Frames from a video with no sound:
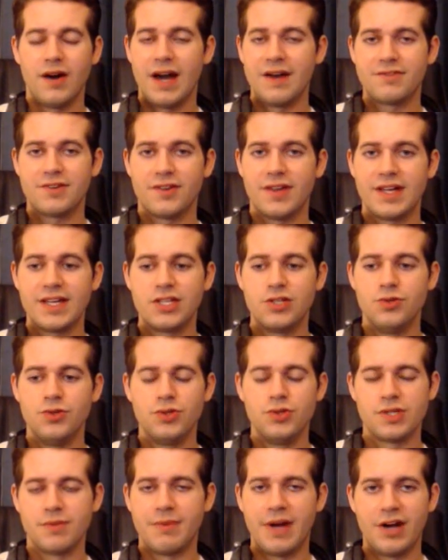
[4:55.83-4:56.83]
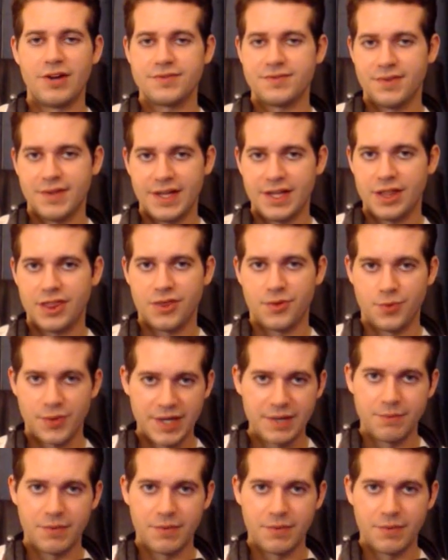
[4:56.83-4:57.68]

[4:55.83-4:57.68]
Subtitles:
after like you use a mouse for like 3